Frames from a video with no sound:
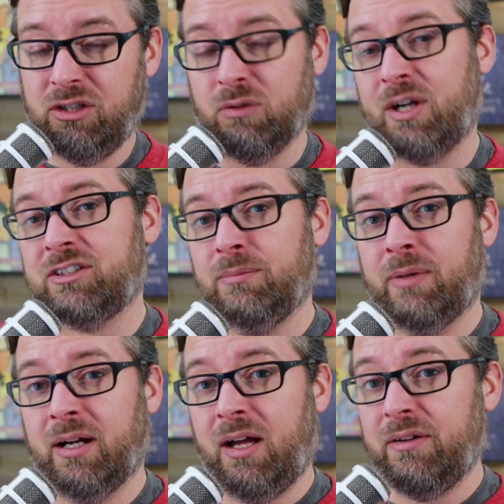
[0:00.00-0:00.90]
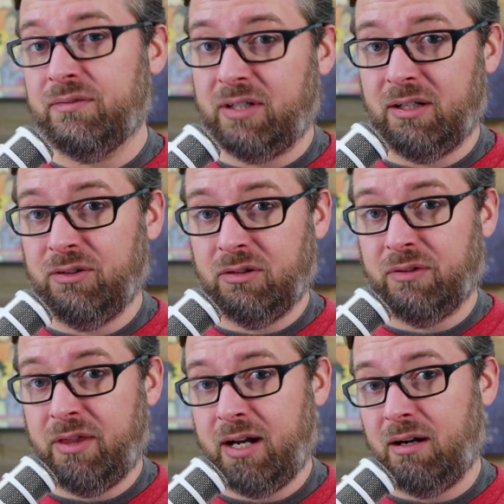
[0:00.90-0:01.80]
You can watch some of my other videos
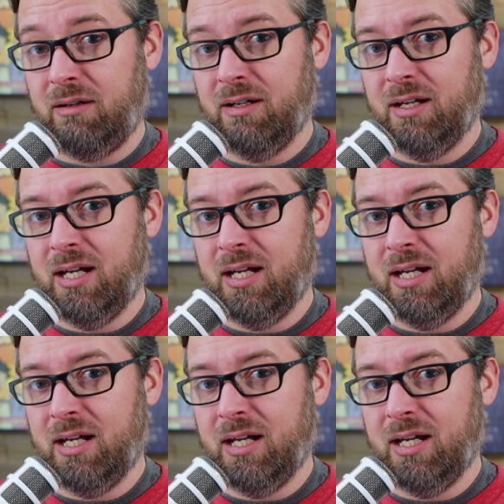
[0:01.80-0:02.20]
over there.